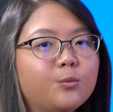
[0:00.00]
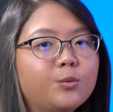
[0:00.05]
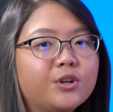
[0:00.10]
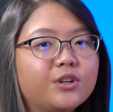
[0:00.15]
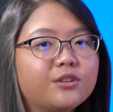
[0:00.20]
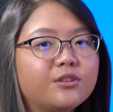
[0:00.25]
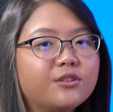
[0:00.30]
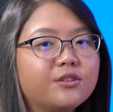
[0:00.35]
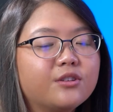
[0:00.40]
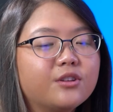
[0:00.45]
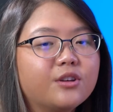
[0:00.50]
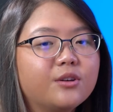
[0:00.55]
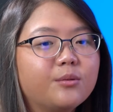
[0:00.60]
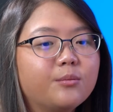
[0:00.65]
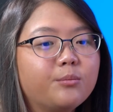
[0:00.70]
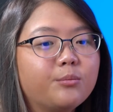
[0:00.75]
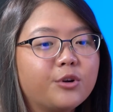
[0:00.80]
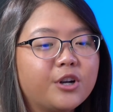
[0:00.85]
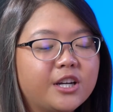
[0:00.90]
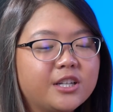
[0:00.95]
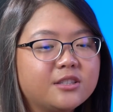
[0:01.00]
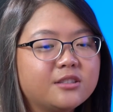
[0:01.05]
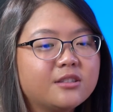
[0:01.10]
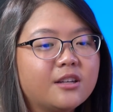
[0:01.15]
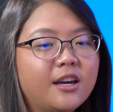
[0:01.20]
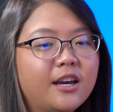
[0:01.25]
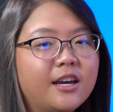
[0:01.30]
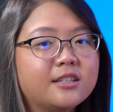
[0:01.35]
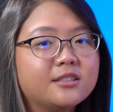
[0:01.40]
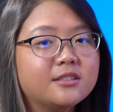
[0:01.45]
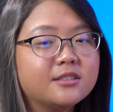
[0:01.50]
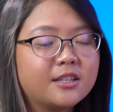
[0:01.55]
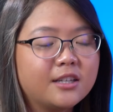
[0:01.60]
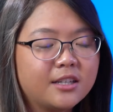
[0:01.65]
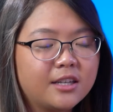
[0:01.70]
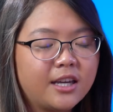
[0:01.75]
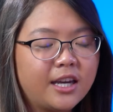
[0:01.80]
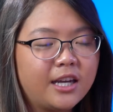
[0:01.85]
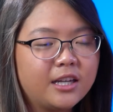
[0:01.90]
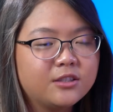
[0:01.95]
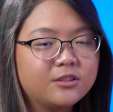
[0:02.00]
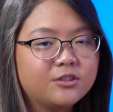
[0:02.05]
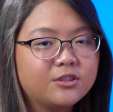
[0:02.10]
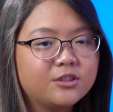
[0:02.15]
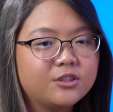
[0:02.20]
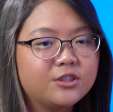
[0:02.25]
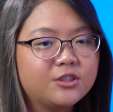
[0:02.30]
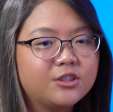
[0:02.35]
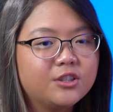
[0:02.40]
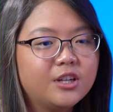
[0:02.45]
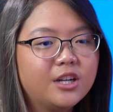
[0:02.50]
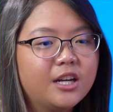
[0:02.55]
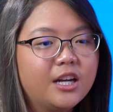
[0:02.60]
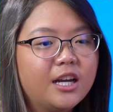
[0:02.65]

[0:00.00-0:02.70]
with breast and skin cancer,